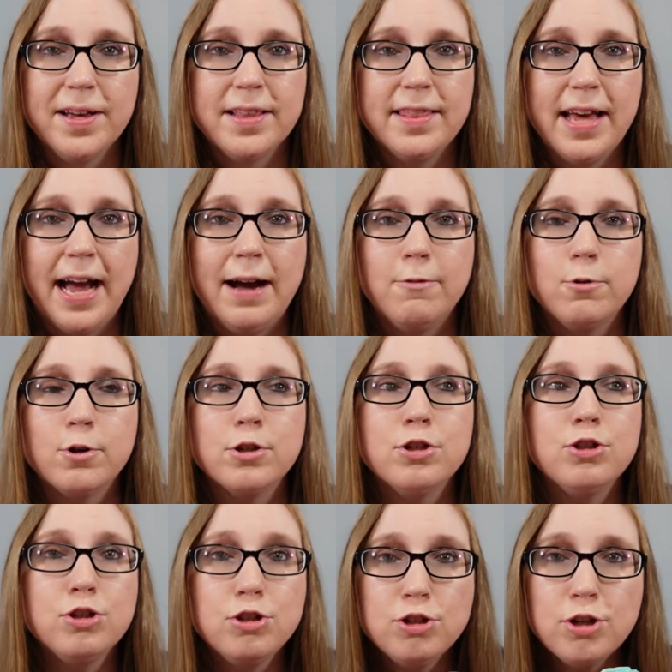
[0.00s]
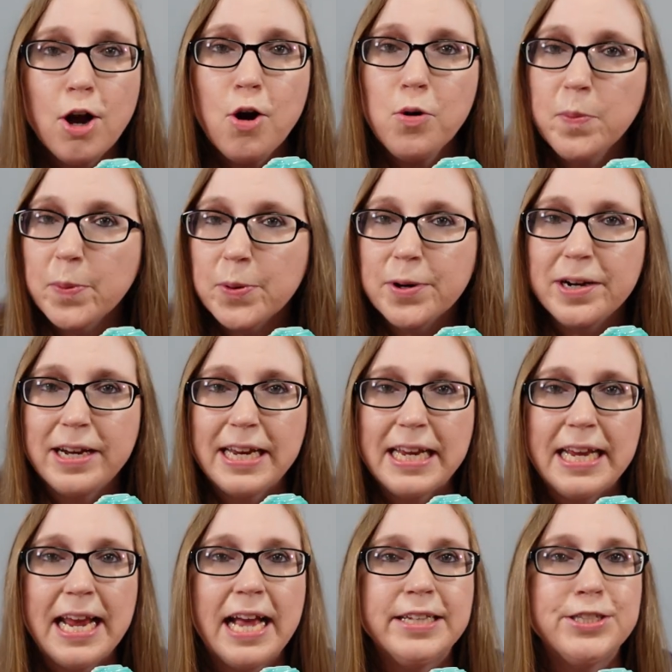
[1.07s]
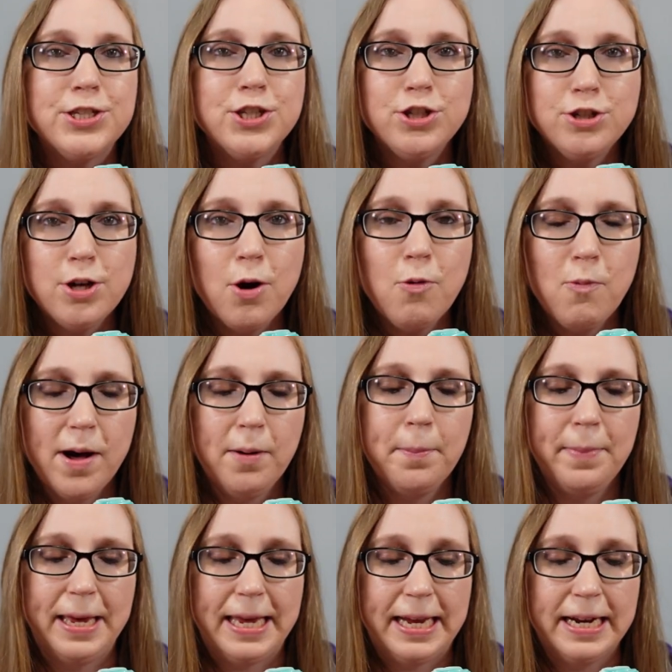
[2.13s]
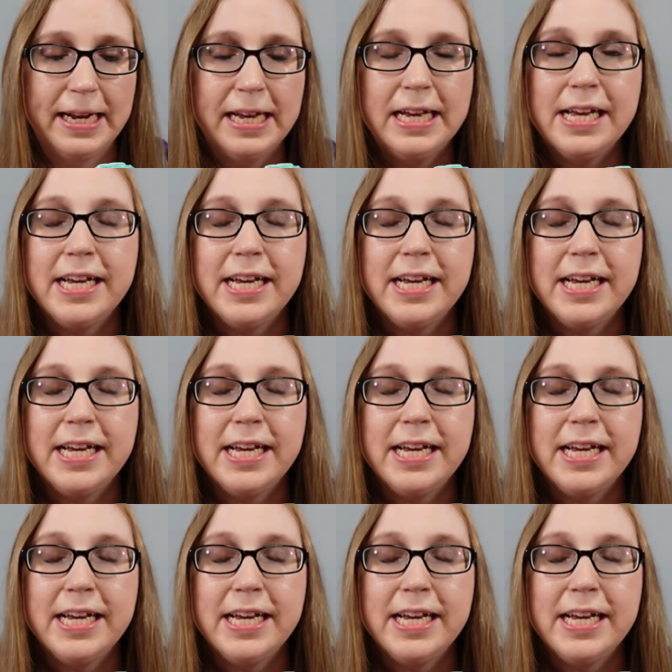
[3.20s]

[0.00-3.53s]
like that were so pretty and so well made.